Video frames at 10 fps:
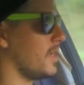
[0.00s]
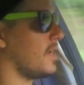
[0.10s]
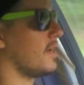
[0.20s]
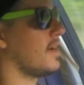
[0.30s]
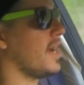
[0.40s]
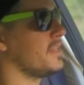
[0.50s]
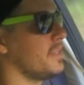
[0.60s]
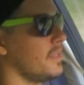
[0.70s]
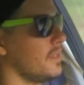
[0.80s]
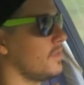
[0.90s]
I
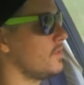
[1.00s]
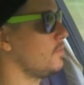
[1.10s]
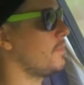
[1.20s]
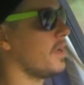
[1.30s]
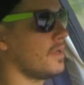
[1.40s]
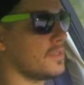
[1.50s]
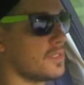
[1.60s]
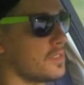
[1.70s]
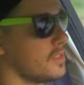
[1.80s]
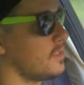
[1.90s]
did new
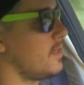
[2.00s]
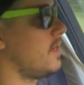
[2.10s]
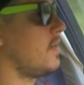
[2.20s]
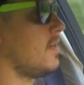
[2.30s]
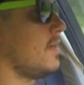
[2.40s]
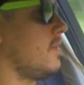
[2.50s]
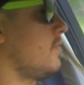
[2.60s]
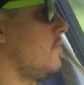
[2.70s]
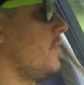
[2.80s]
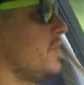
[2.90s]
belts.
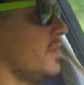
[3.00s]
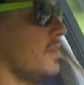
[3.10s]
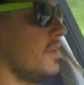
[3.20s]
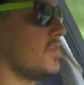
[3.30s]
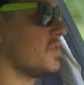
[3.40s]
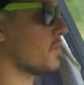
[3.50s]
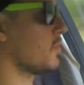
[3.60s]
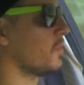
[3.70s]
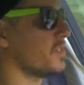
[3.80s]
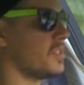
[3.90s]
We did some
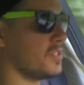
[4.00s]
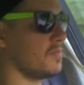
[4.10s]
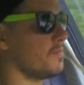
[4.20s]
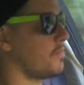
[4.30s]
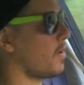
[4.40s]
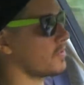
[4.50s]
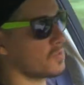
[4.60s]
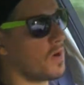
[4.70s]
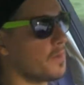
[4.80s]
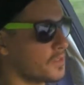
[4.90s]
cooling system part
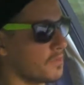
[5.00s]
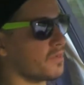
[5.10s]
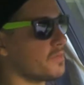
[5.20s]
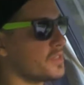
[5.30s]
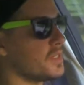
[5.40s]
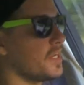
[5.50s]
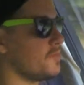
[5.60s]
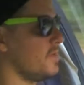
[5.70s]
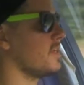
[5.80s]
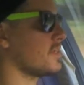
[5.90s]
swaps over from the
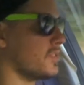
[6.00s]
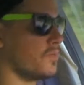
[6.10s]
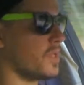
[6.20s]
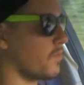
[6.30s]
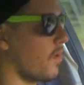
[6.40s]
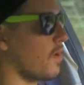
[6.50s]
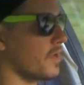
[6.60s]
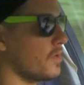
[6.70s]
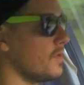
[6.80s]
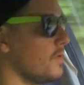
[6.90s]
ZHP because they were
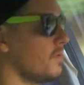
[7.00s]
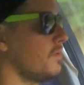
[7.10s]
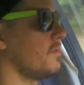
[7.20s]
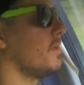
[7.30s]
already new.